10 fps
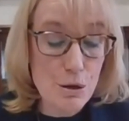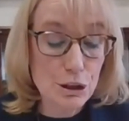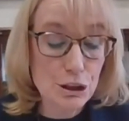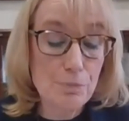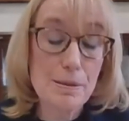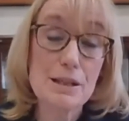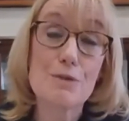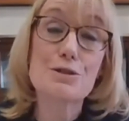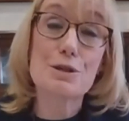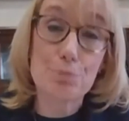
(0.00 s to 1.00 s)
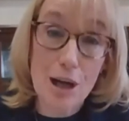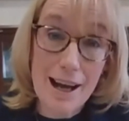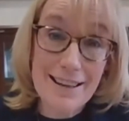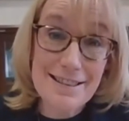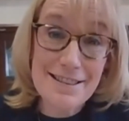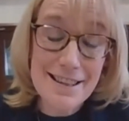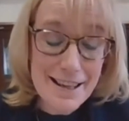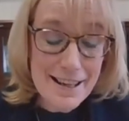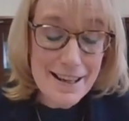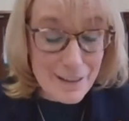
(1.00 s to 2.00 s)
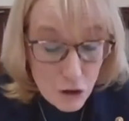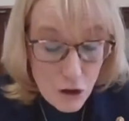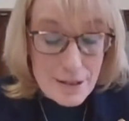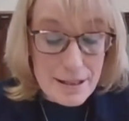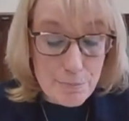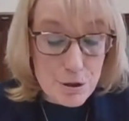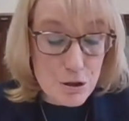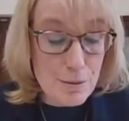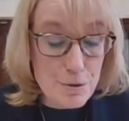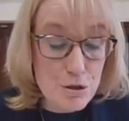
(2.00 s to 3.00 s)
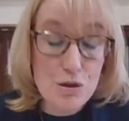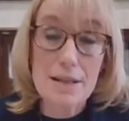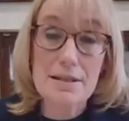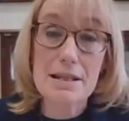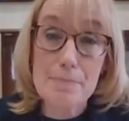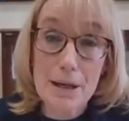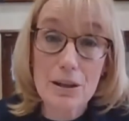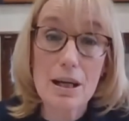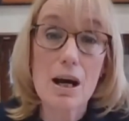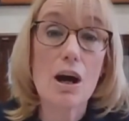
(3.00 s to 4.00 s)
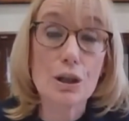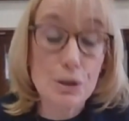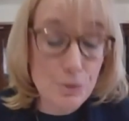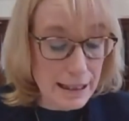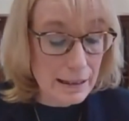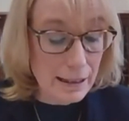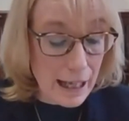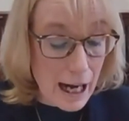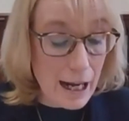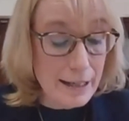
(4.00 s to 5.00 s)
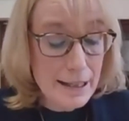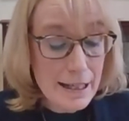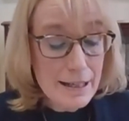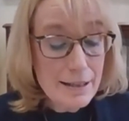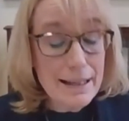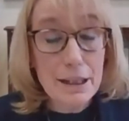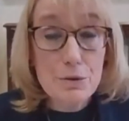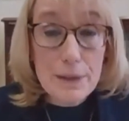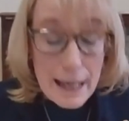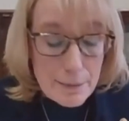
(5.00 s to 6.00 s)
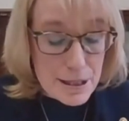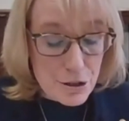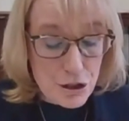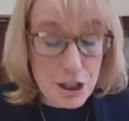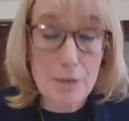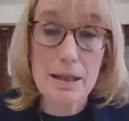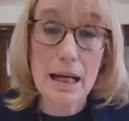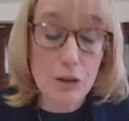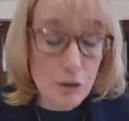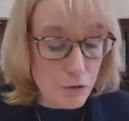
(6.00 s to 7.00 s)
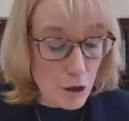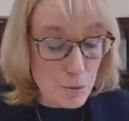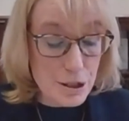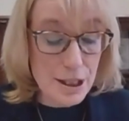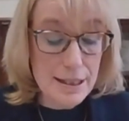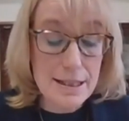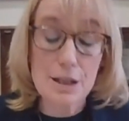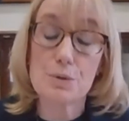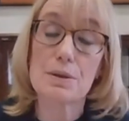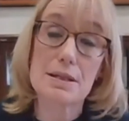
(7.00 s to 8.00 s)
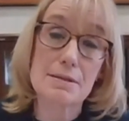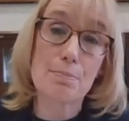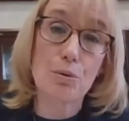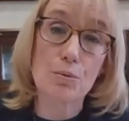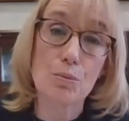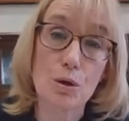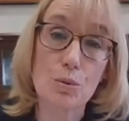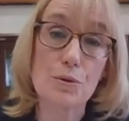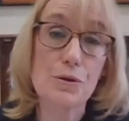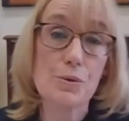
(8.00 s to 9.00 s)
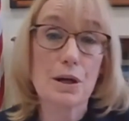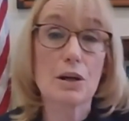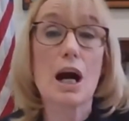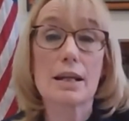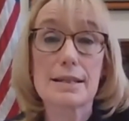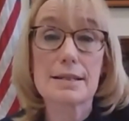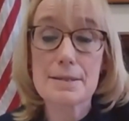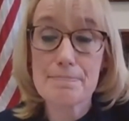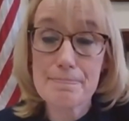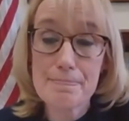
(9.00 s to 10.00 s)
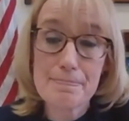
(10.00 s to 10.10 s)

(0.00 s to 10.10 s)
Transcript: So it should be no surprise that the cost of prescription drugs in America are uniquely high. Thank you again, Mr. Chairman. I look forward to continuing this important work with you and our colleagues.